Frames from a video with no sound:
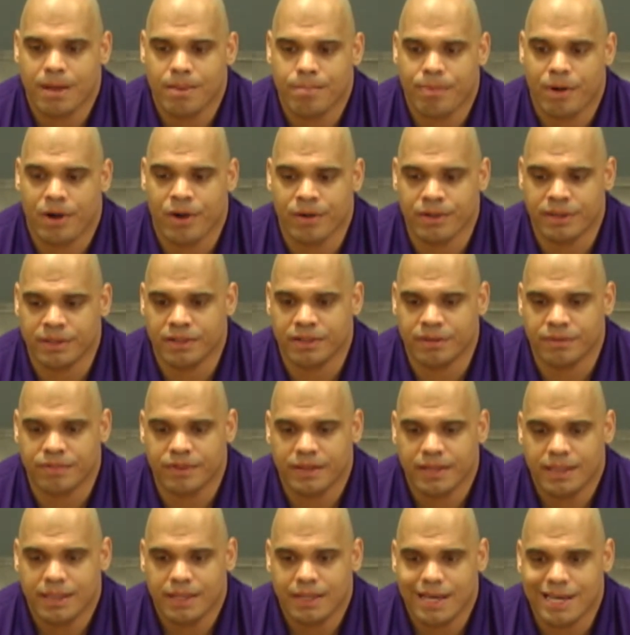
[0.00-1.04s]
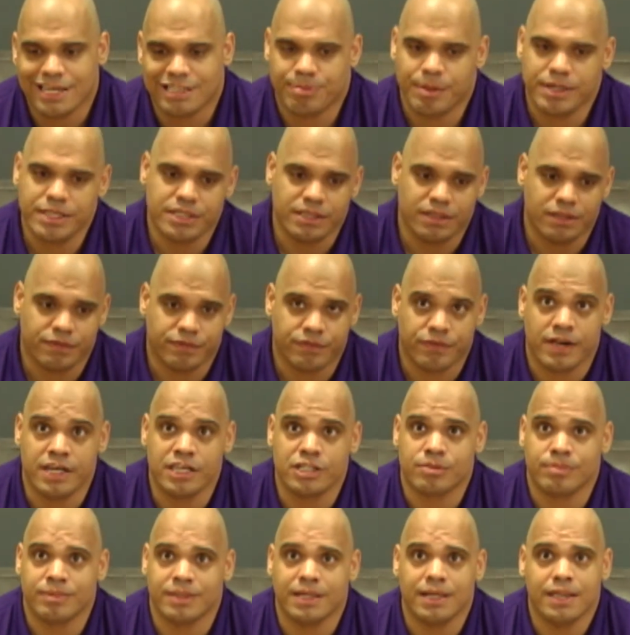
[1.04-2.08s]
part of, especially the
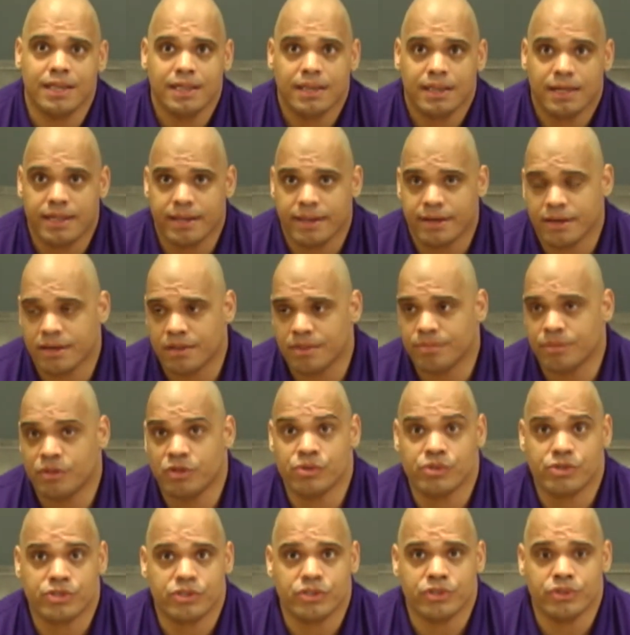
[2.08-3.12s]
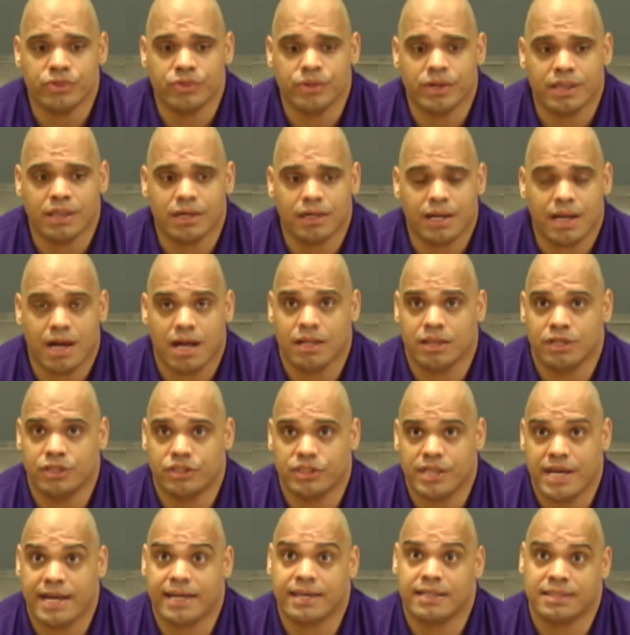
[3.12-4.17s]
freshmen, getting them used to
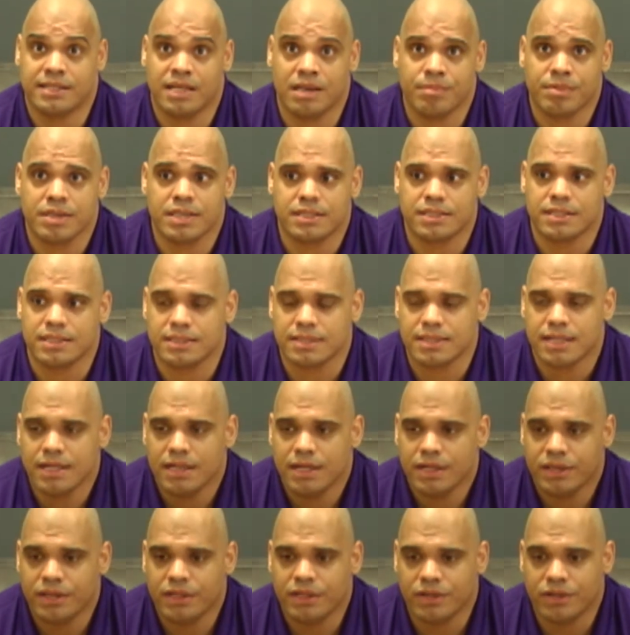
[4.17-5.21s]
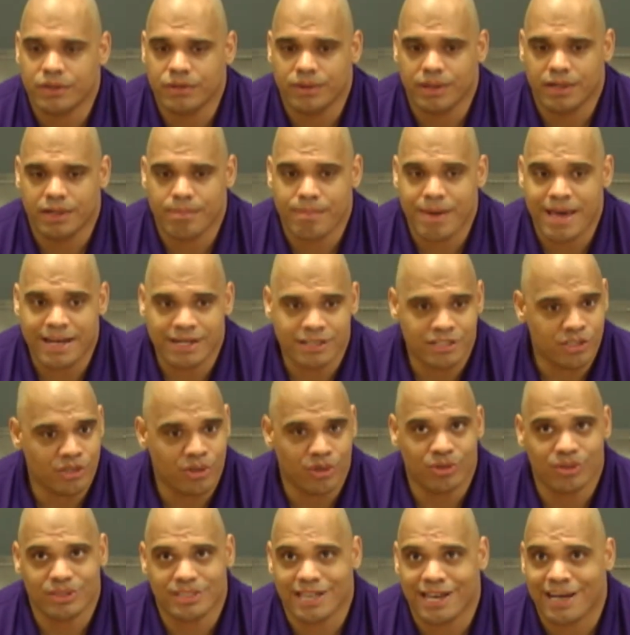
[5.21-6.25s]
college academics, is, you know, managing
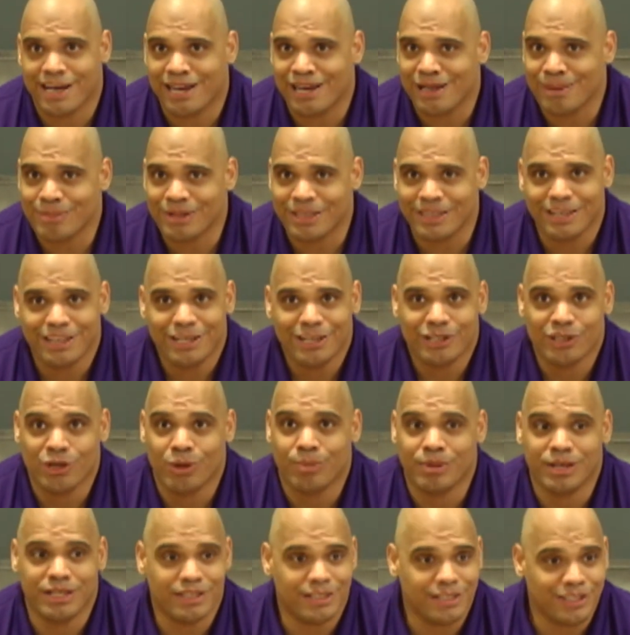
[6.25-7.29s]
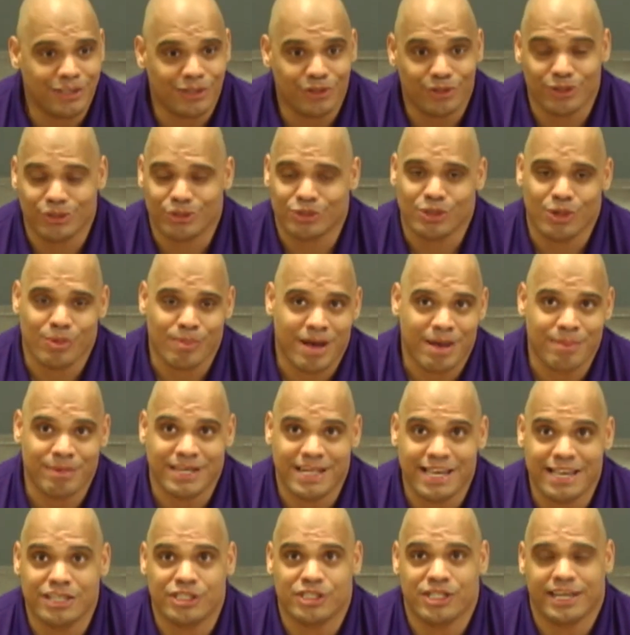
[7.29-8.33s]
their own time, and nobody, you know, there's no mom and
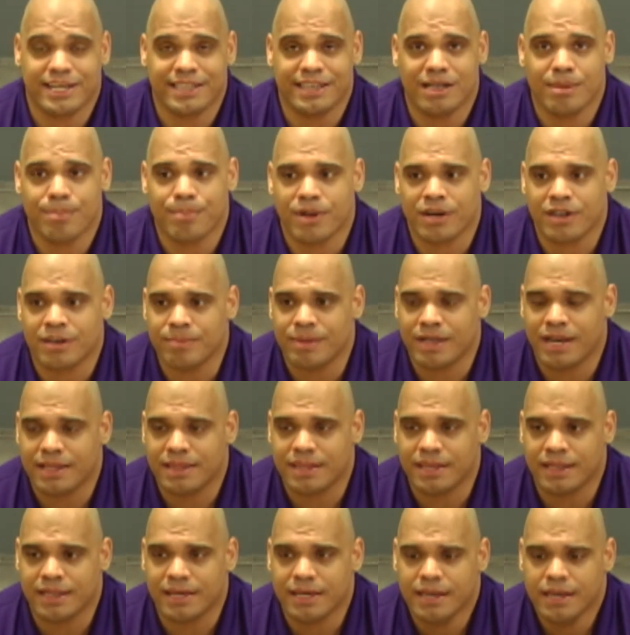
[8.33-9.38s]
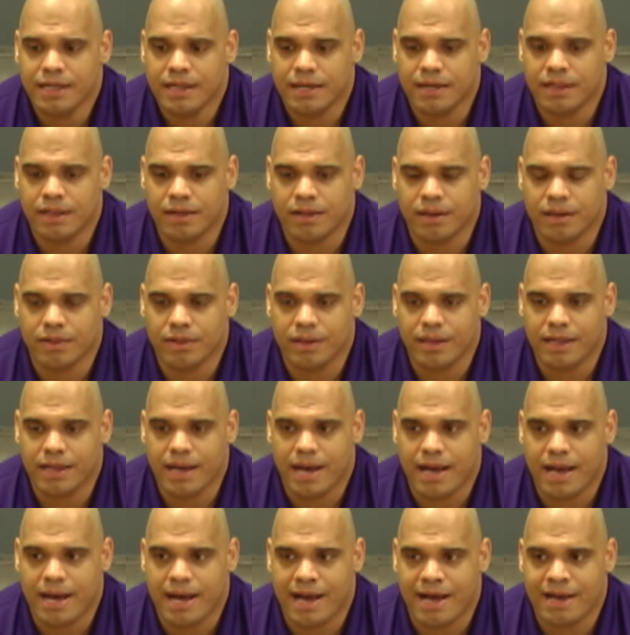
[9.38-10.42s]
dad checking up on them. And I think
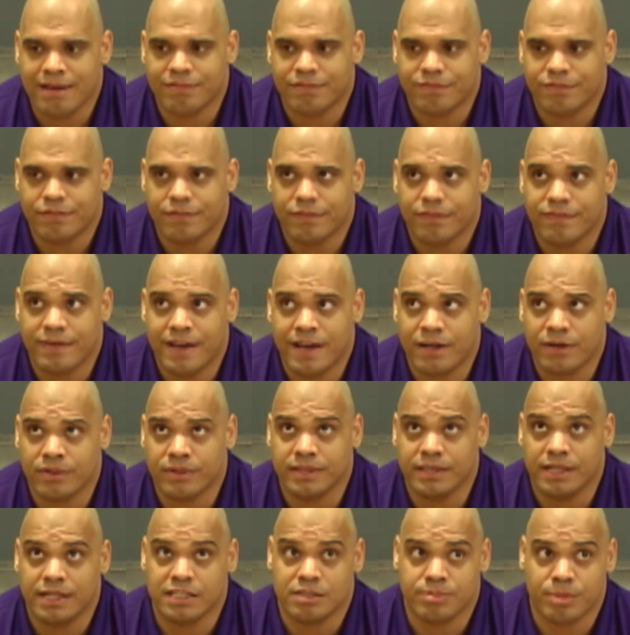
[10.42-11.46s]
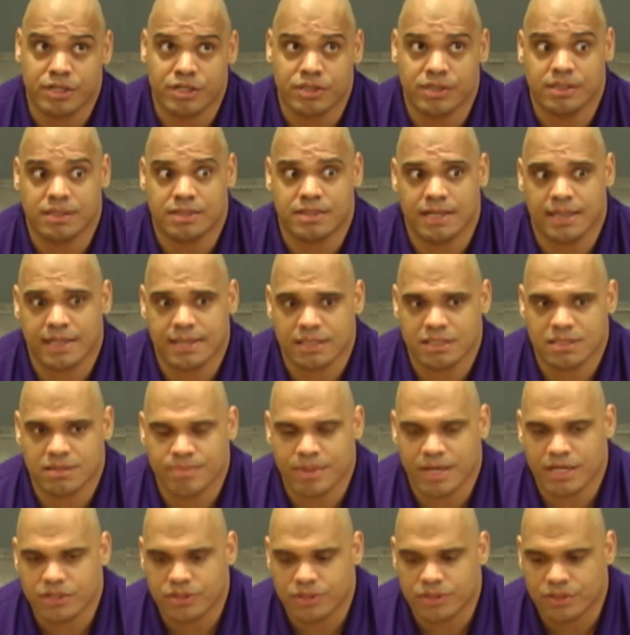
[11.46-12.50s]
I've found it, especially the second
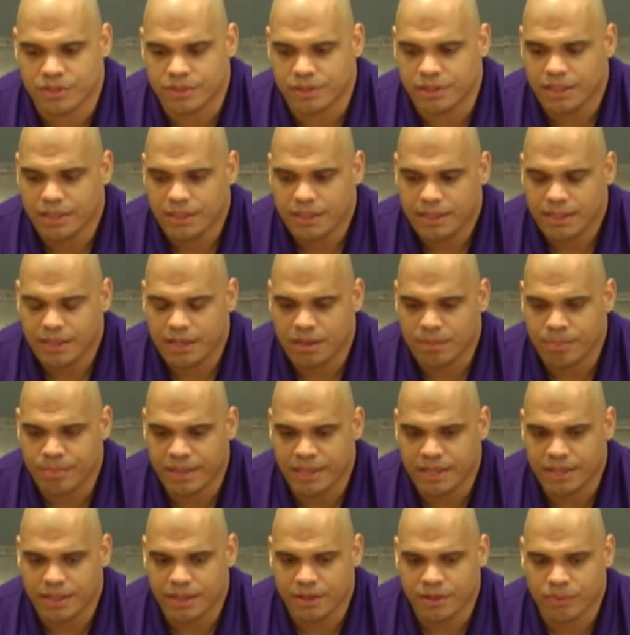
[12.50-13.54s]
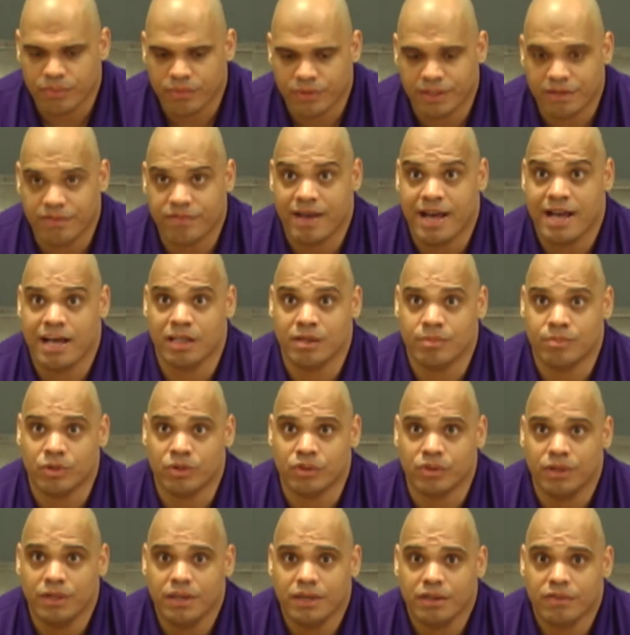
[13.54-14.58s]
semester being here, really
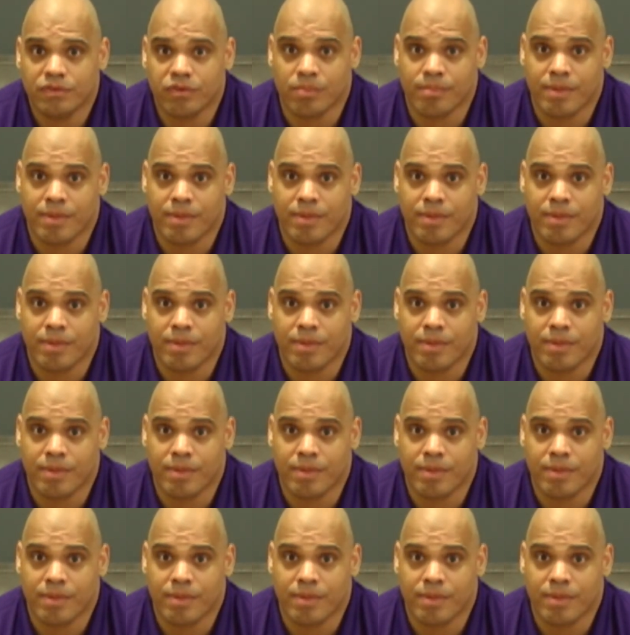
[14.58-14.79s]
valuable for